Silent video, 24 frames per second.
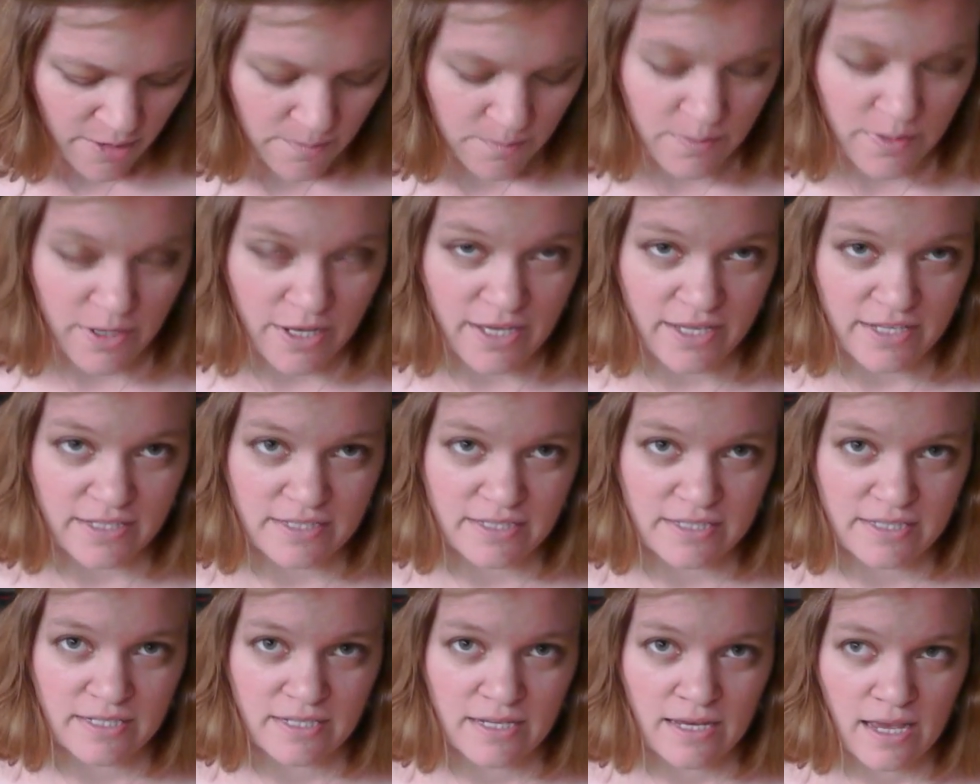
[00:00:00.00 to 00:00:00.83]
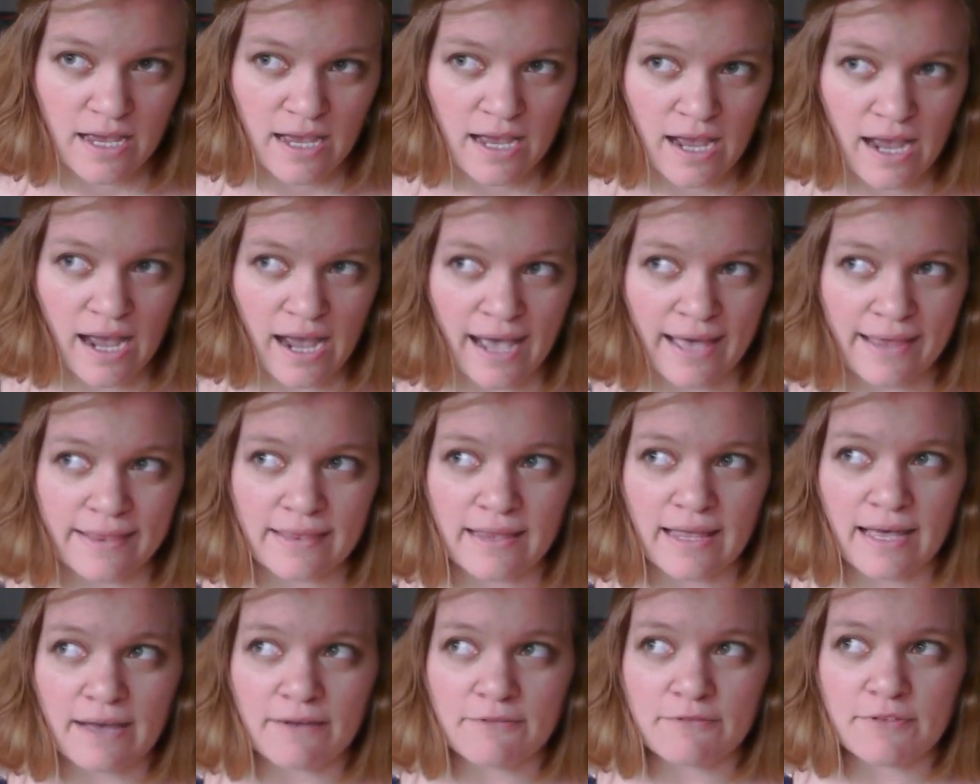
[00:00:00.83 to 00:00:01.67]
But I
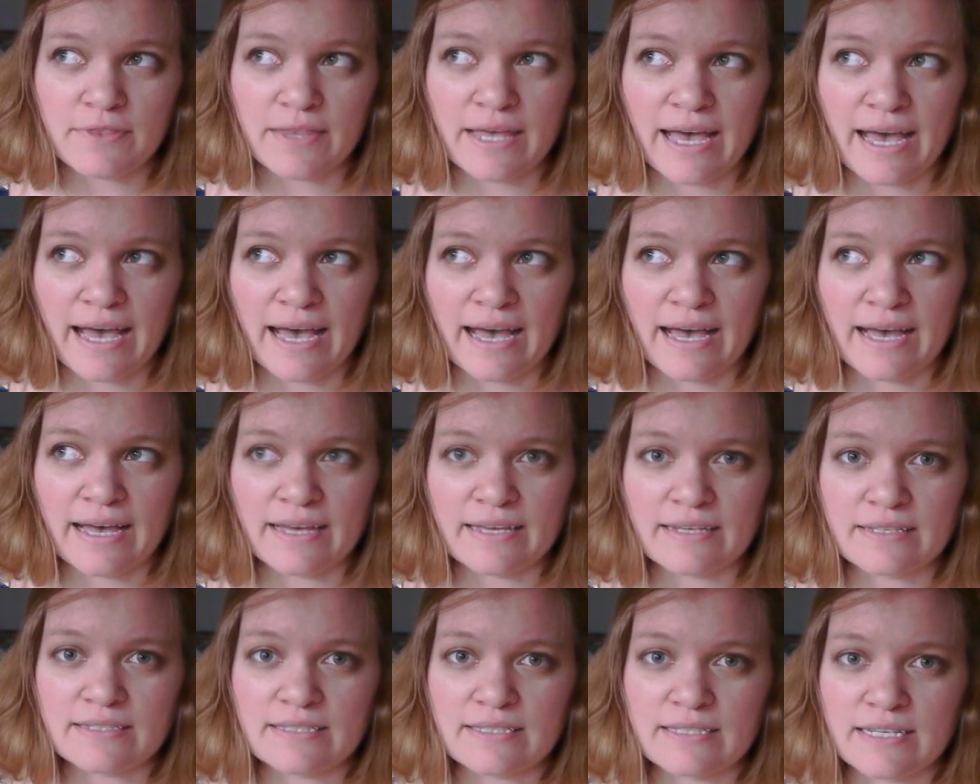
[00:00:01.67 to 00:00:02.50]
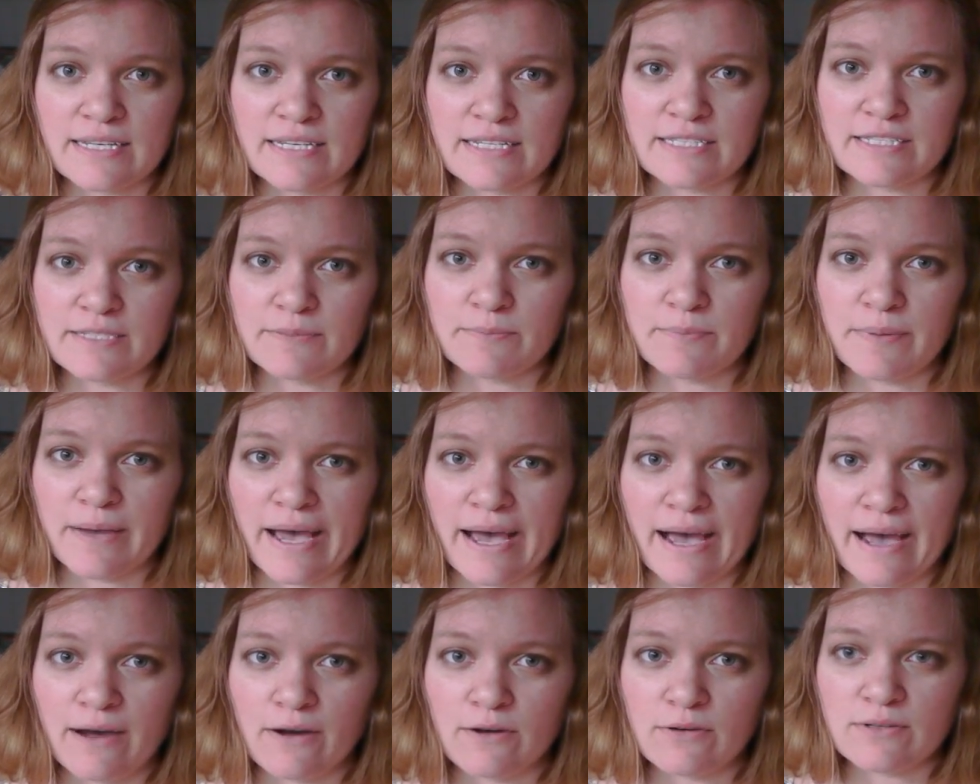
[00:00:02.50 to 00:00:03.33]
love that it's
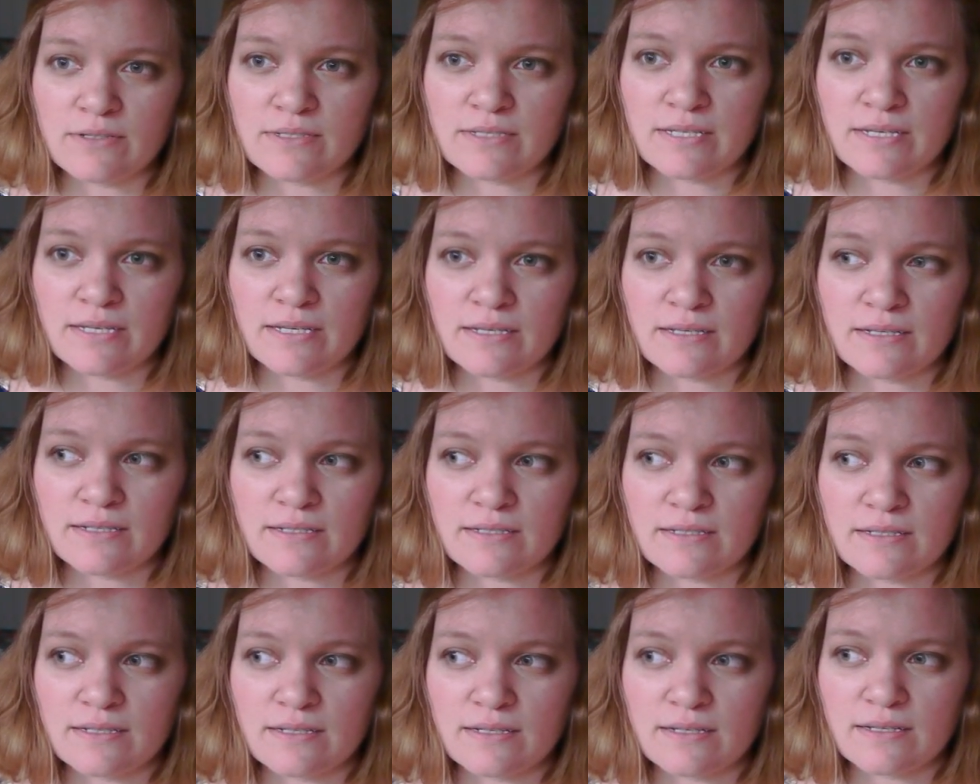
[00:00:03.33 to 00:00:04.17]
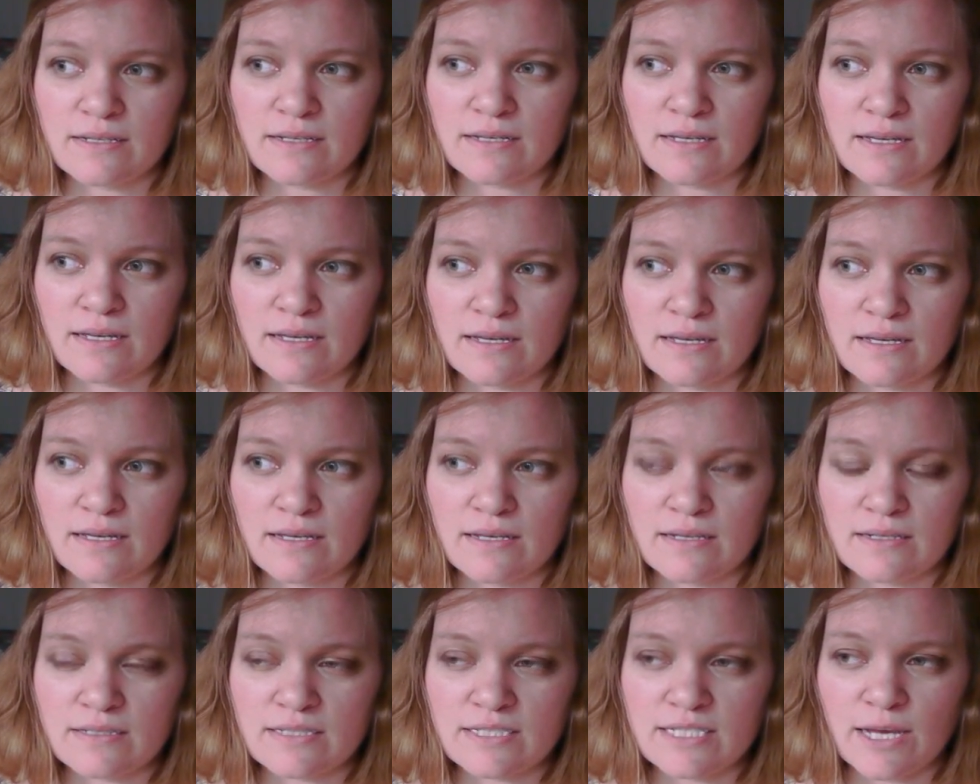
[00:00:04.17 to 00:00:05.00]
about
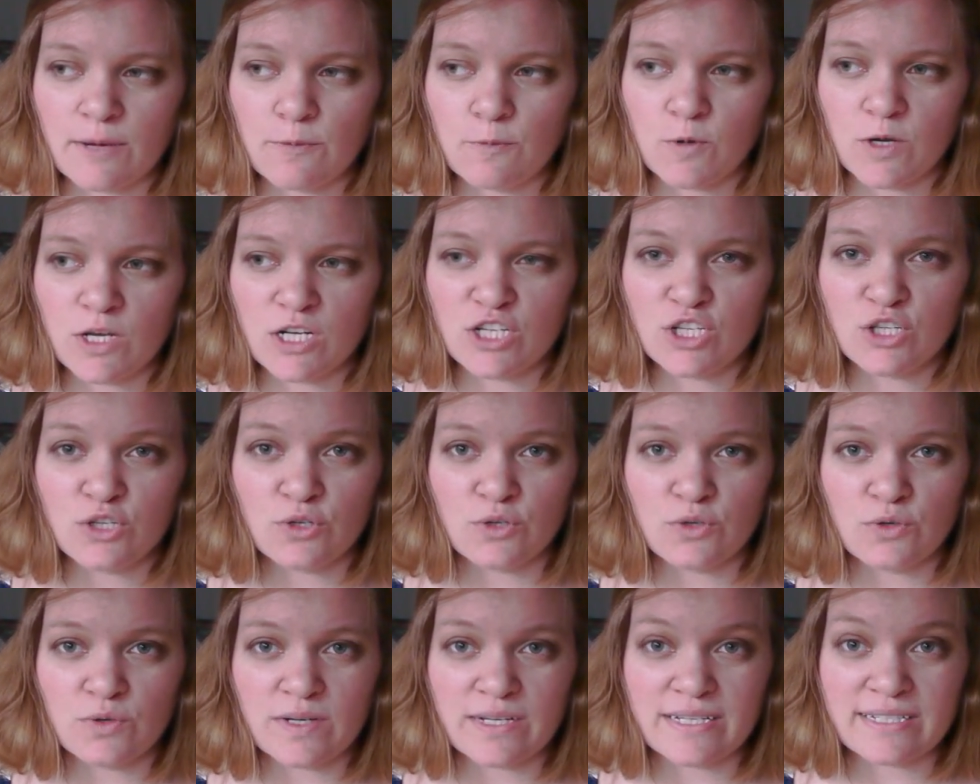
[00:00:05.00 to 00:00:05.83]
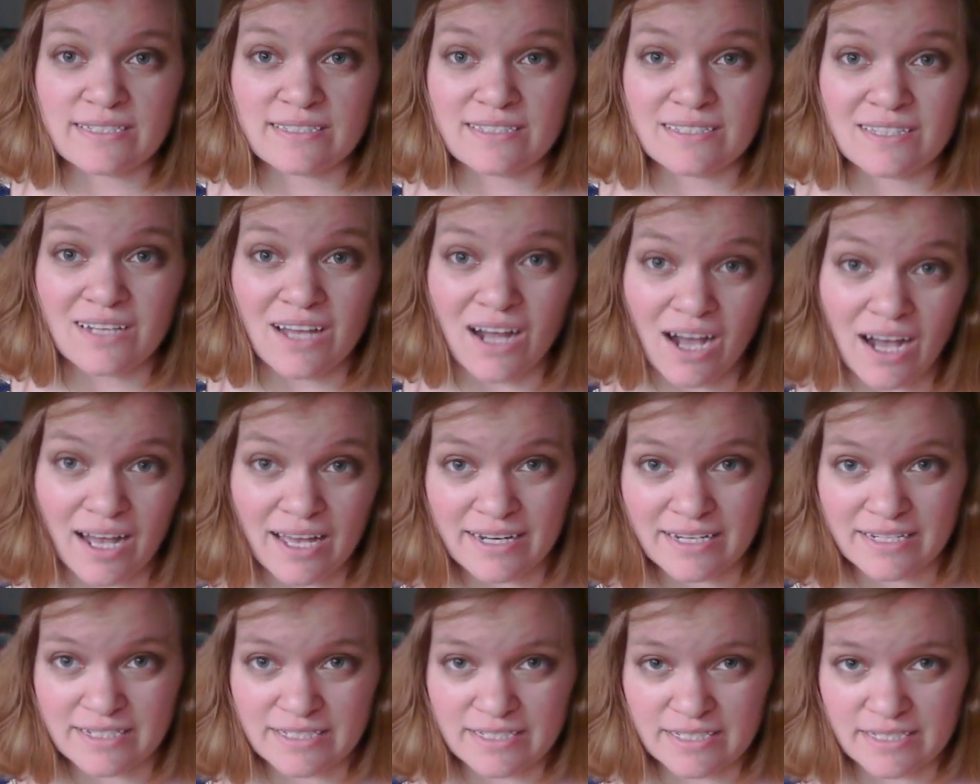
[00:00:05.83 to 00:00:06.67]
someone who is
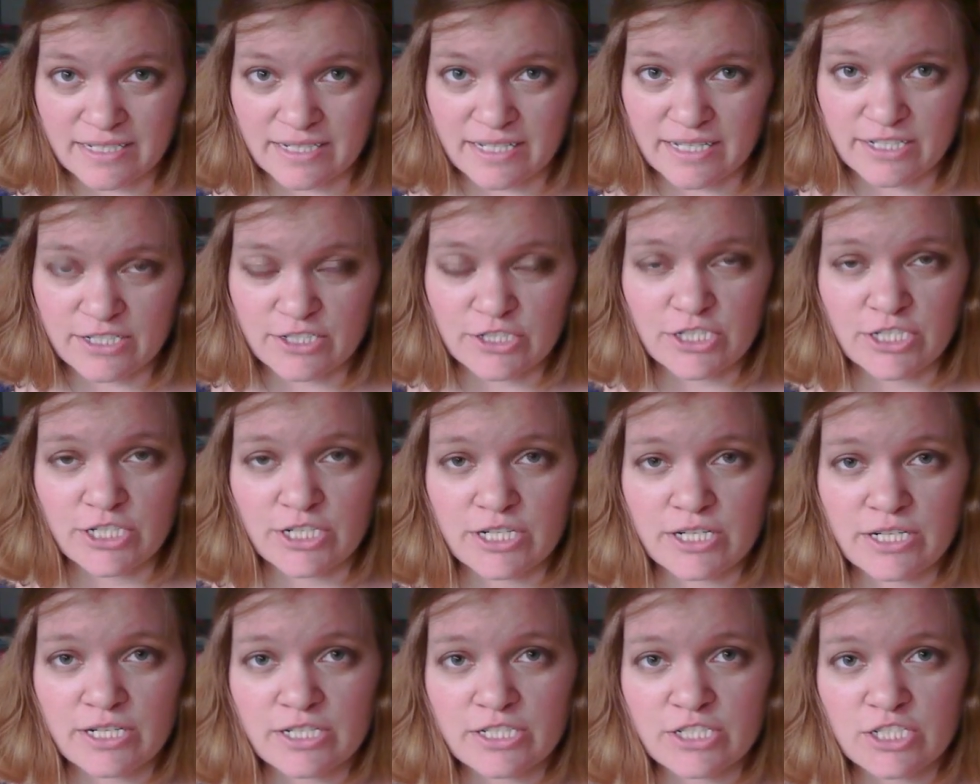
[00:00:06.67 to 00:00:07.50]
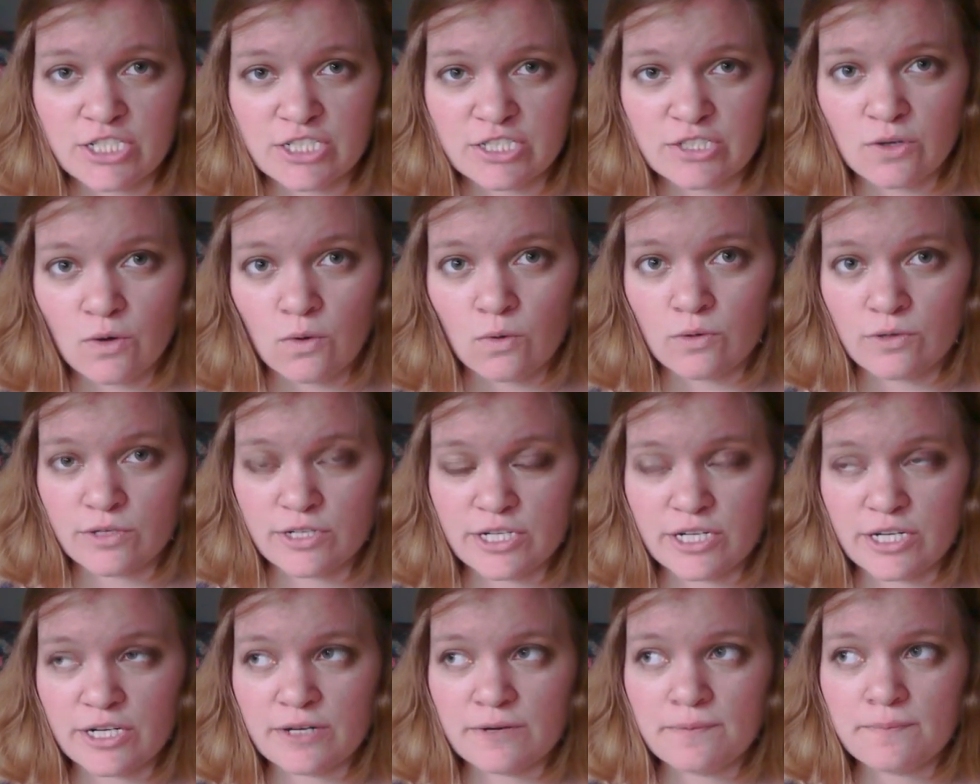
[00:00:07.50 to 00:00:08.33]
not a teenager, she's
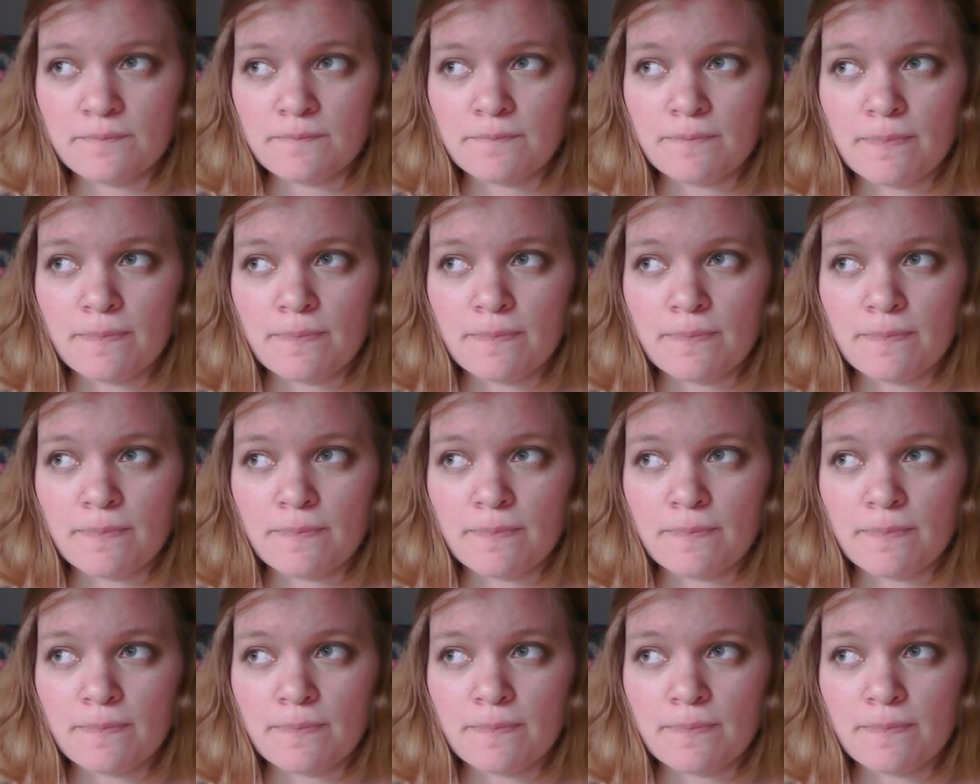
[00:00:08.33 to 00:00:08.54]
older,